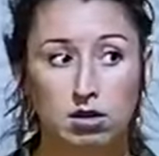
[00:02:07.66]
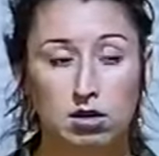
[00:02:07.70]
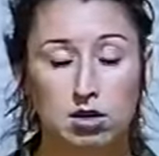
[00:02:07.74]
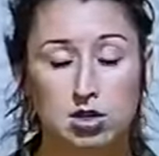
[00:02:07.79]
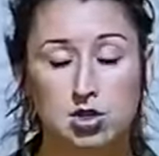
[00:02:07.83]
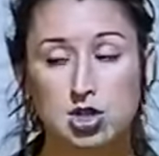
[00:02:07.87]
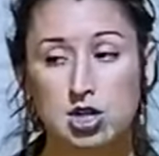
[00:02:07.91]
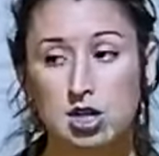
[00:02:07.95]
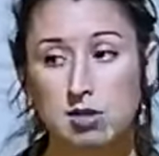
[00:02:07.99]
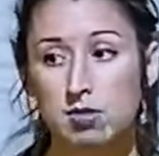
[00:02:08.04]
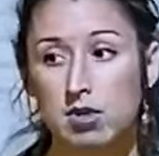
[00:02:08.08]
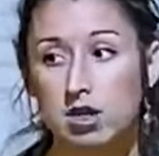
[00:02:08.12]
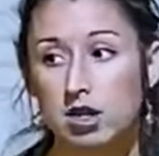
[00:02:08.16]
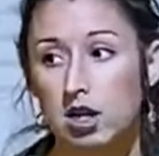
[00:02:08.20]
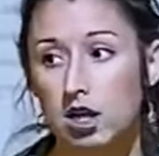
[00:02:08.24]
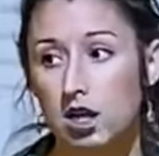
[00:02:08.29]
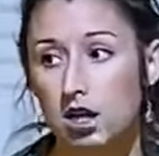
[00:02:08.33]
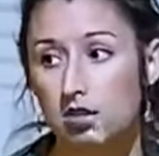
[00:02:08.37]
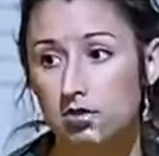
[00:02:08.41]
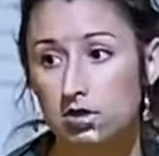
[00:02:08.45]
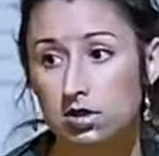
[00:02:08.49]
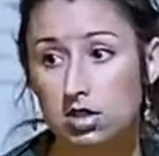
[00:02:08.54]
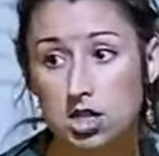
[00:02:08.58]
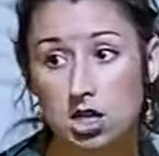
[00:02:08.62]
She made
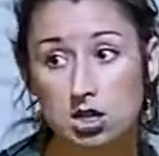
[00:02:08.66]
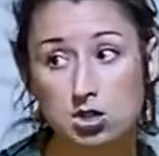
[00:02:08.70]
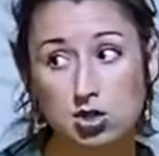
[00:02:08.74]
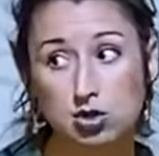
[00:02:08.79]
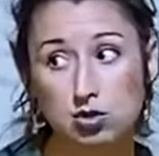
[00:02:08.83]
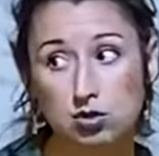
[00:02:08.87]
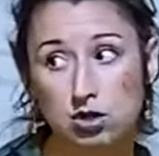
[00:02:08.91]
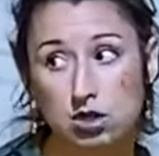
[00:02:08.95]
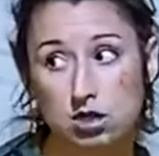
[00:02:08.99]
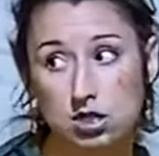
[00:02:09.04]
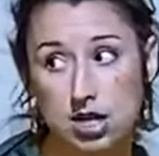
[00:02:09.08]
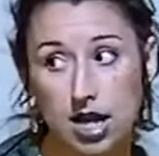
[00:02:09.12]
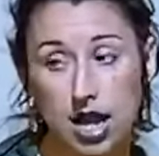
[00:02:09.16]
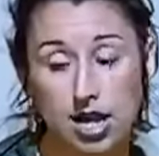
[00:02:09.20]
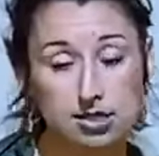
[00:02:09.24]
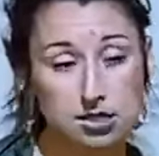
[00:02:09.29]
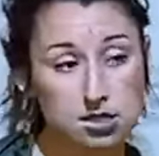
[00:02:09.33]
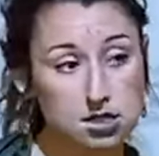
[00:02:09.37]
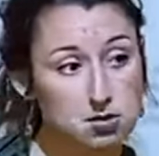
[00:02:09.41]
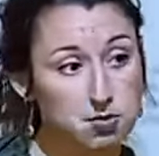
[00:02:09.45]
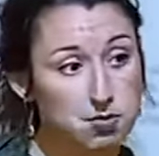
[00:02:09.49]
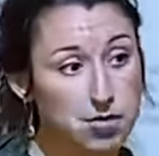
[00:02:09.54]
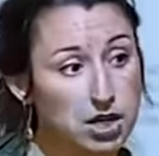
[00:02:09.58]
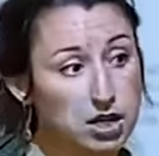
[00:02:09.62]
everyday chore
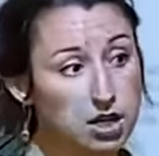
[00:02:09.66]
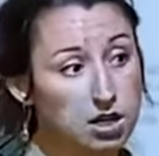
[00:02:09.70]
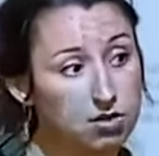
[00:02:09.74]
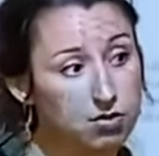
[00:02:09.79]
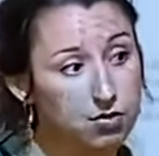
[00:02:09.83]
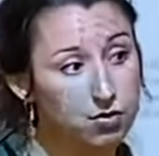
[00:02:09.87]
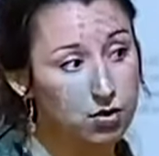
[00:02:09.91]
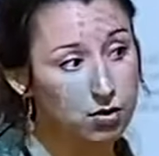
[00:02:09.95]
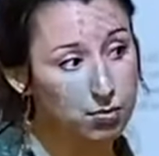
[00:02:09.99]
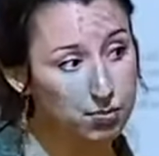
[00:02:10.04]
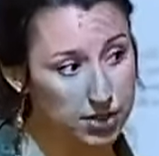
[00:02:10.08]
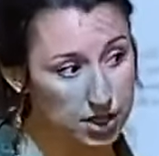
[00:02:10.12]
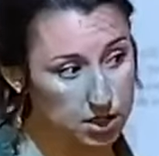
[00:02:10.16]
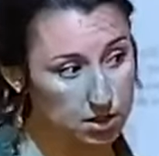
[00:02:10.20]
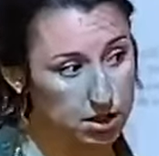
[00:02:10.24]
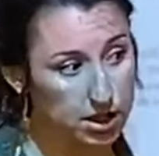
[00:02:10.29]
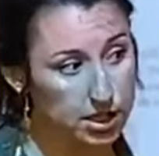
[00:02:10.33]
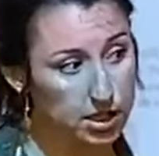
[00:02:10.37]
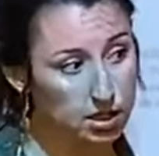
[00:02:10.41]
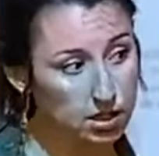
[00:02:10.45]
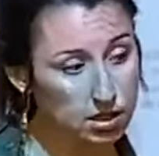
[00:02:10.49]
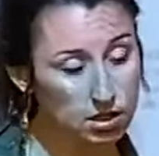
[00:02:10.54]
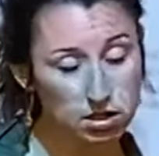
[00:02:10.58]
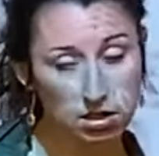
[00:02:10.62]
tasks meaningful,
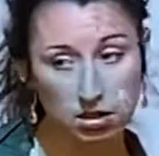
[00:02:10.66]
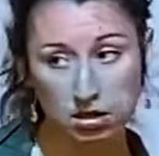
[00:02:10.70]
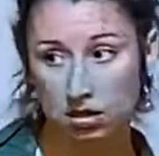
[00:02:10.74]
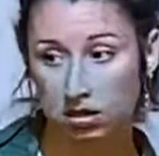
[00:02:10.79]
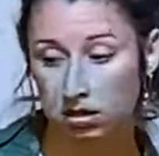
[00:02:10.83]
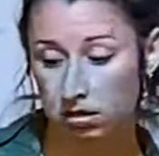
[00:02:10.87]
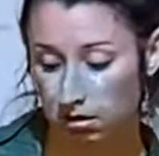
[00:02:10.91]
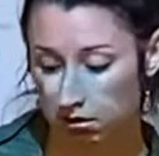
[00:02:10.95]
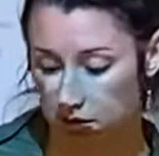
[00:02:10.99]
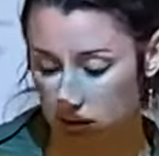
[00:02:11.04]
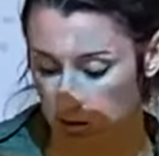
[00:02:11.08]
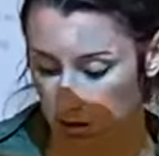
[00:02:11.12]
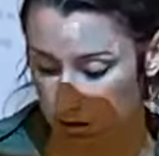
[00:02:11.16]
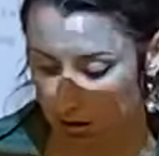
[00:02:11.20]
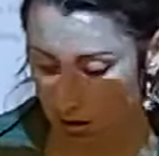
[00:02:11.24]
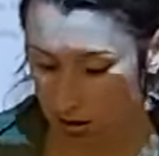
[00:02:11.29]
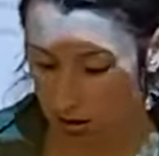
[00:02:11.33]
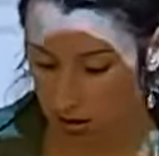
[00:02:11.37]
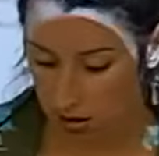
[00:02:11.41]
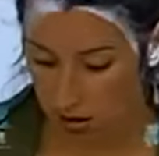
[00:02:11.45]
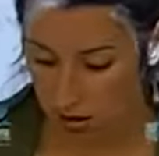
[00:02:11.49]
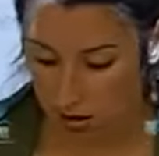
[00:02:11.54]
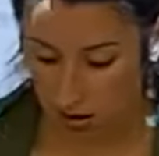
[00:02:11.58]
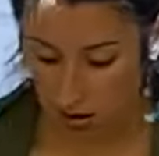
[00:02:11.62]
period.
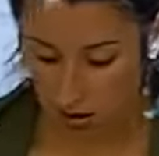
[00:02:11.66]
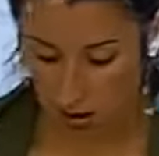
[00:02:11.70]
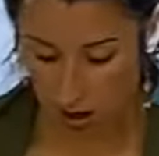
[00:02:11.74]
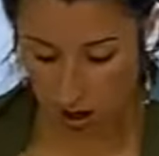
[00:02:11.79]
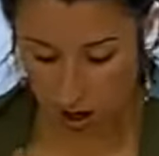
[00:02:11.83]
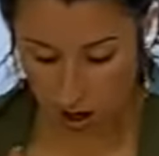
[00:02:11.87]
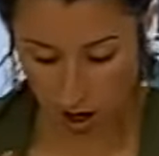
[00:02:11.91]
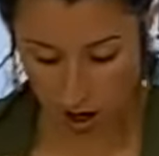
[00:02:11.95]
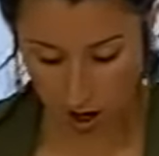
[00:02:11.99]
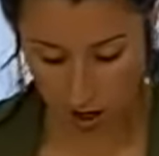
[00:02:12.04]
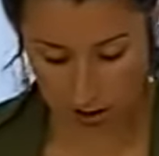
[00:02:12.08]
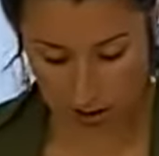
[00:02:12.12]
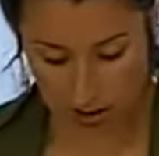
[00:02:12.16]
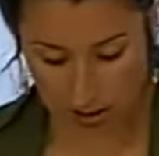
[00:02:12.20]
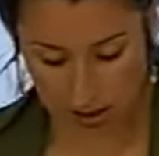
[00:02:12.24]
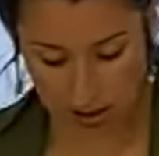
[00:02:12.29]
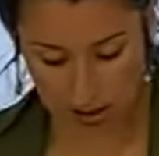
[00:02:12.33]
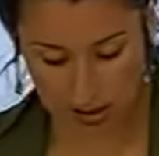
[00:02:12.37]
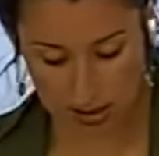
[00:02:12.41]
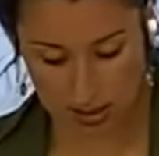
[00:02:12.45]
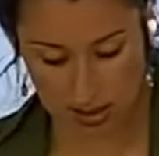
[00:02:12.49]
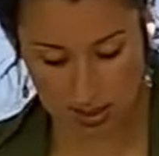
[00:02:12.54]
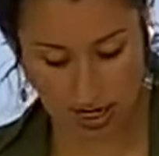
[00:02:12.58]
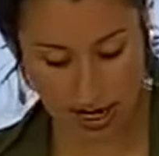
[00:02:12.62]
Hard and
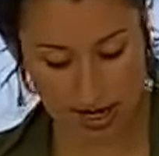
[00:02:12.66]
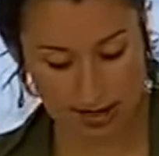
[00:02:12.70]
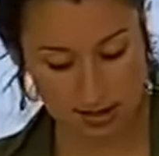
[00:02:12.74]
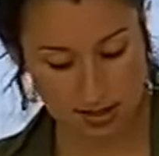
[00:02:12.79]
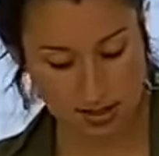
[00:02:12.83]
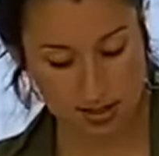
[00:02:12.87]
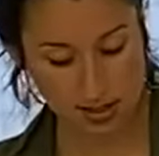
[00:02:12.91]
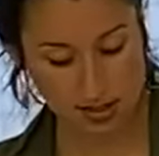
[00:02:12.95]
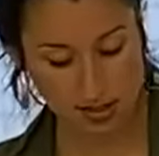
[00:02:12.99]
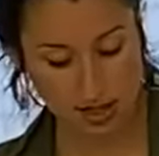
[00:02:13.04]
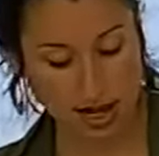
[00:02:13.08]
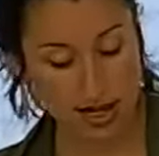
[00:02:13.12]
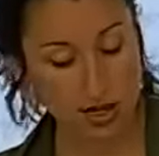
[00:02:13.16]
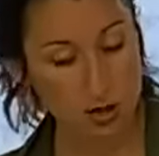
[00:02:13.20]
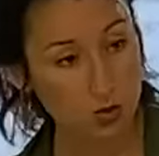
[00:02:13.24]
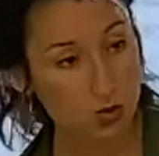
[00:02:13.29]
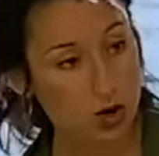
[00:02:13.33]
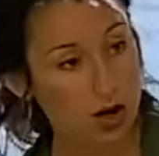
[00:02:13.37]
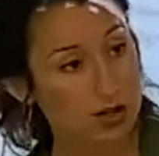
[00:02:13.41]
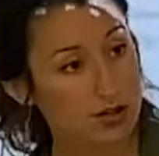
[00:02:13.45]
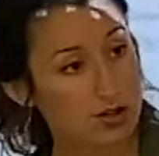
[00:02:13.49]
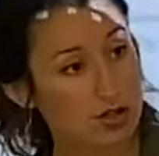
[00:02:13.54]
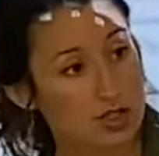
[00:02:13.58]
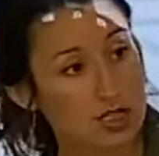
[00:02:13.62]
easy tasks alike
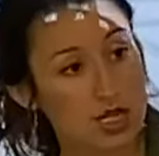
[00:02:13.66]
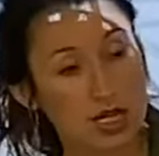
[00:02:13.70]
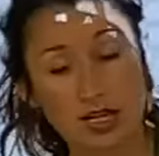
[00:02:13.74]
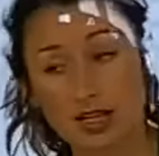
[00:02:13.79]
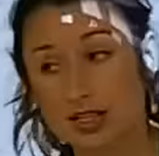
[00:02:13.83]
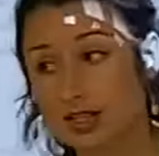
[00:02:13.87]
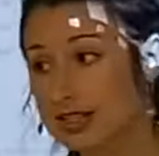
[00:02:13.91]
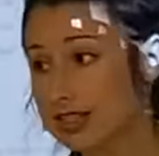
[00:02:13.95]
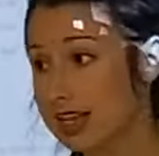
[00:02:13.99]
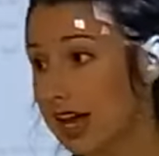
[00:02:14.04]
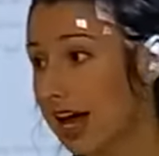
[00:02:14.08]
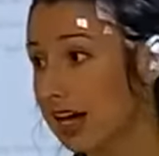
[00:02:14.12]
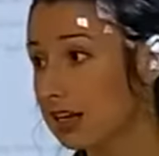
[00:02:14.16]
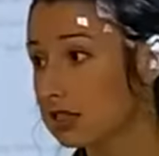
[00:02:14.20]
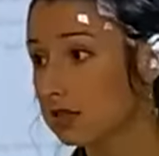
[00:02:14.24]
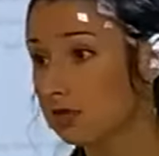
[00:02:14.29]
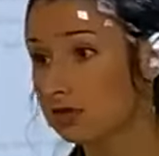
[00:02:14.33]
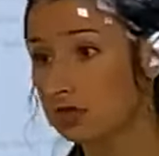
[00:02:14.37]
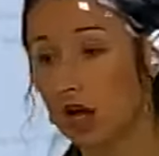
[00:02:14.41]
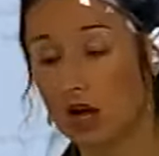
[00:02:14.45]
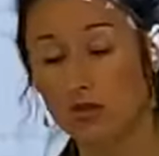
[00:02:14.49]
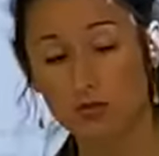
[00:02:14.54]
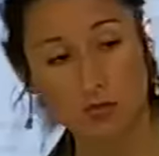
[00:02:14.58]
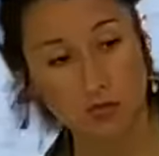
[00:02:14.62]
were undertaken as acts
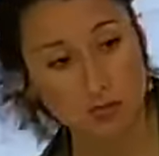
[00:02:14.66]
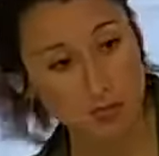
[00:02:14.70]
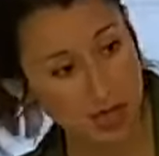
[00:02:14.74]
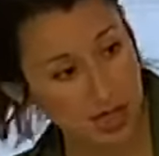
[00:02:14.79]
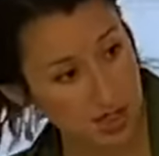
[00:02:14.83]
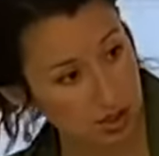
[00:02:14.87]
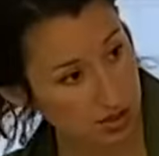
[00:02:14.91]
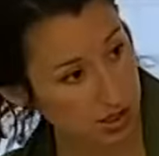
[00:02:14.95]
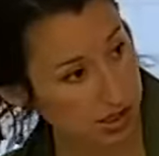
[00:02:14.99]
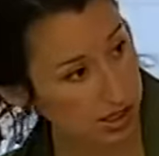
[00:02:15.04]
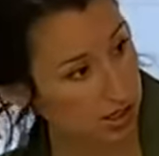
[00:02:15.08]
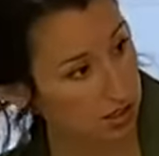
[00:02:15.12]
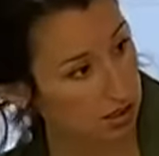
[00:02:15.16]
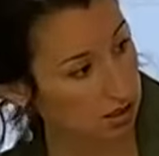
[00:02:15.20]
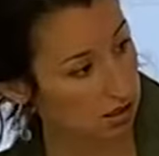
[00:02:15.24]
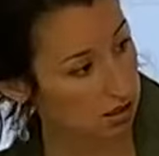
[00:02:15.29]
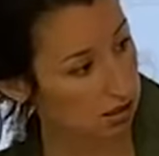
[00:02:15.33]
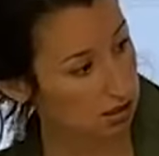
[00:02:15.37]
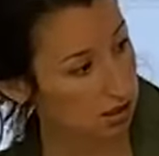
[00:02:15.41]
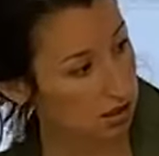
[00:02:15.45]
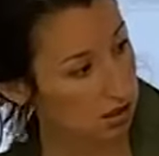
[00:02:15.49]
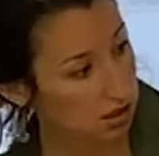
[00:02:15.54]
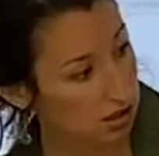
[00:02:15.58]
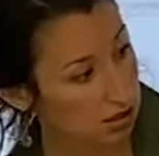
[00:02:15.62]
of love, period.
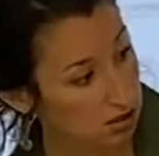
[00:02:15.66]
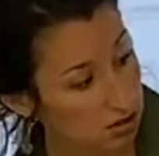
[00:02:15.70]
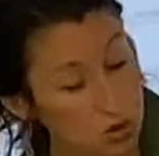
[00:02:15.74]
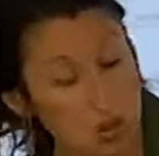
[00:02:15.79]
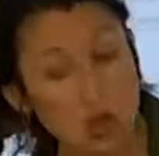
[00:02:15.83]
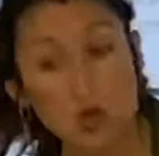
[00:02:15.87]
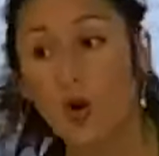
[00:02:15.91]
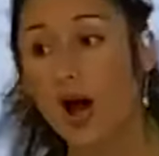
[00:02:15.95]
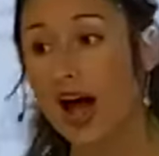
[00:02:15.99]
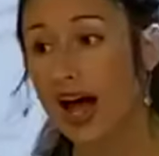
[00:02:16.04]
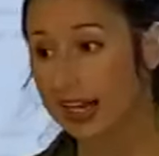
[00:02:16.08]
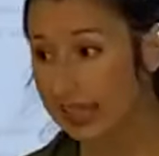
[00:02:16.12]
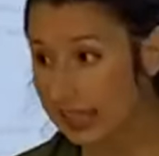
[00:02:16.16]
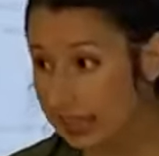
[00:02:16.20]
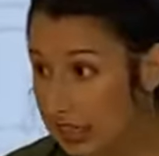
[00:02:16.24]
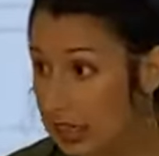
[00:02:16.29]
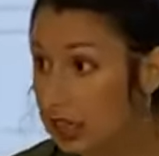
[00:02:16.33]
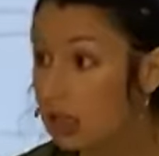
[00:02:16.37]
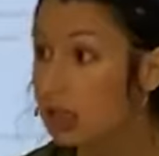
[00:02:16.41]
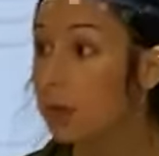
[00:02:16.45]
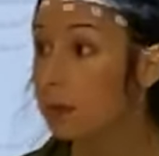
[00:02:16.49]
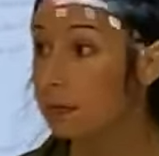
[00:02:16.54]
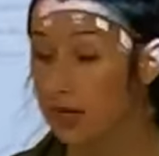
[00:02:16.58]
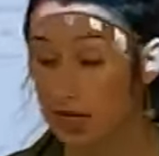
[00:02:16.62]
Do I
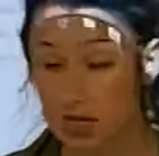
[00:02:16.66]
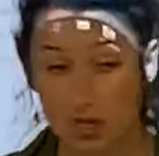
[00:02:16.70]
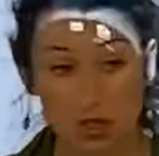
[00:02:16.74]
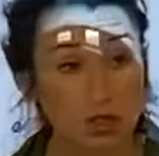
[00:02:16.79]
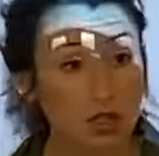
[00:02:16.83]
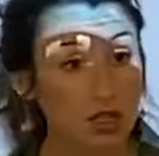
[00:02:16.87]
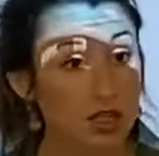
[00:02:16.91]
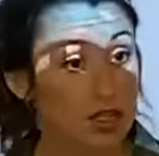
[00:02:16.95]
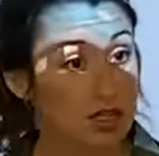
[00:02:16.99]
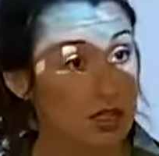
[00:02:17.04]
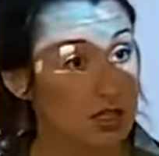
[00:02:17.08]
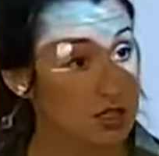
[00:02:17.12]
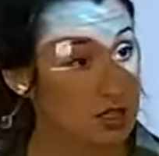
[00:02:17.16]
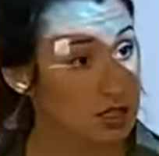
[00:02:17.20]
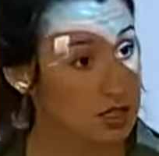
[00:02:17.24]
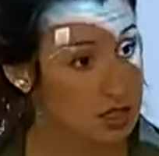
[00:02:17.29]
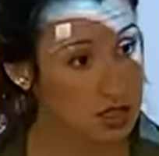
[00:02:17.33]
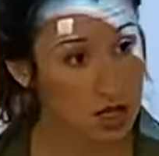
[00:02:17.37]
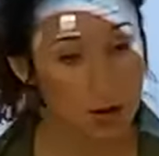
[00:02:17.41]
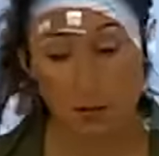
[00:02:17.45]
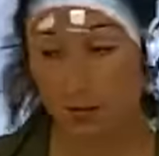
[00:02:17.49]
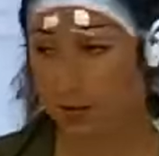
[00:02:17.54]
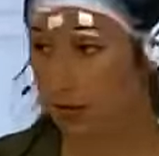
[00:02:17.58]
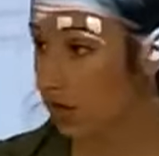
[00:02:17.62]
need a period to
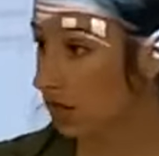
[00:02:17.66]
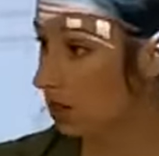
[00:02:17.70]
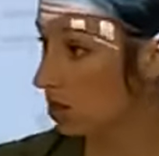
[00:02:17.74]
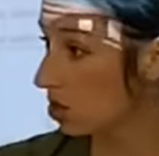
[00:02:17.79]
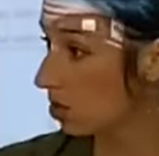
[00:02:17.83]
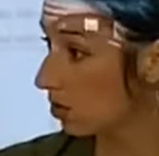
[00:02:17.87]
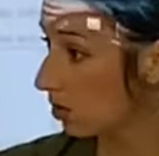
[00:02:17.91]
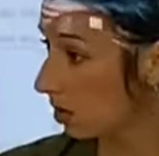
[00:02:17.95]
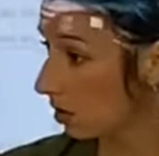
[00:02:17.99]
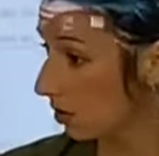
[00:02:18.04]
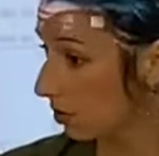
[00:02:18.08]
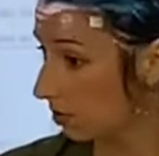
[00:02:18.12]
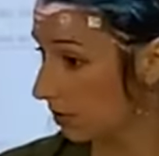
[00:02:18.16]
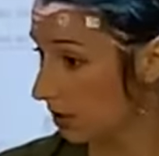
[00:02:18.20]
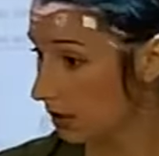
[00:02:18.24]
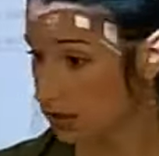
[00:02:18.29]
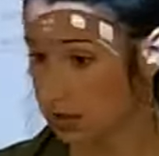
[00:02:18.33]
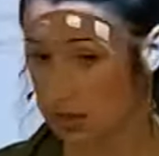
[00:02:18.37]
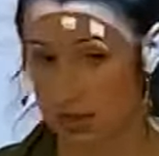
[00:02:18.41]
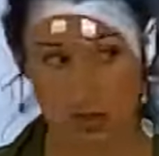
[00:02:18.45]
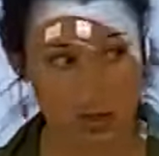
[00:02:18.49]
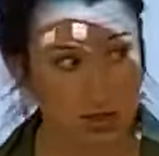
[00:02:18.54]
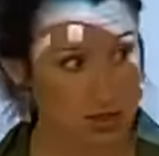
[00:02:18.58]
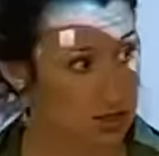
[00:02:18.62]
separate 2
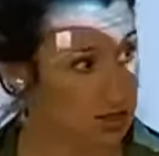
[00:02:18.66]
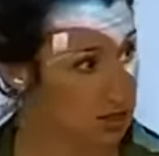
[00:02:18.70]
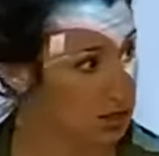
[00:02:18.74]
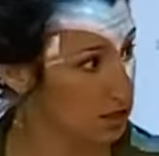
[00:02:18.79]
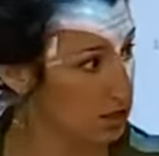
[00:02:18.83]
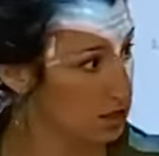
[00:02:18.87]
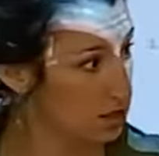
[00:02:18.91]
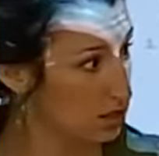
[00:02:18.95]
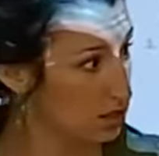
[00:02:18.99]
complete sentences?